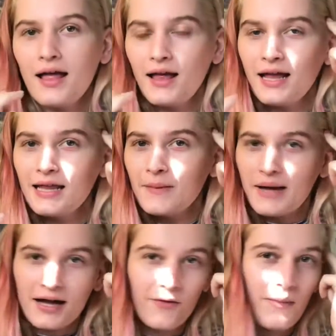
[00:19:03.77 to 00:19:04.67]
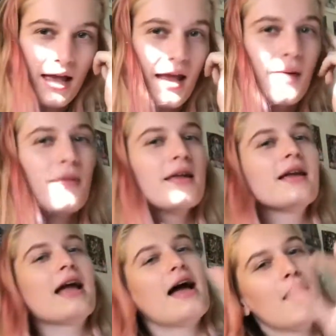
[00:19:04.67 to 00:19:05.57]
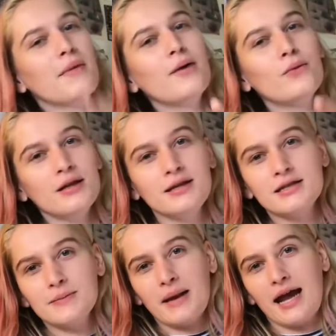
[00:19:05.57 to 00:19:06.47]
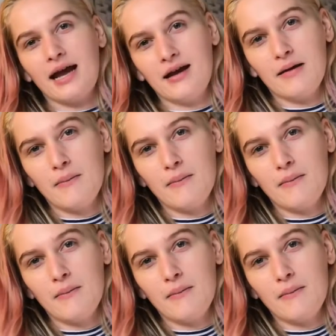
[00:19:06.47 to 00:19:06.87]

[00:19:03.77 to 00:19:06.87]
in the back of my head I'm thinking, am I willing to pay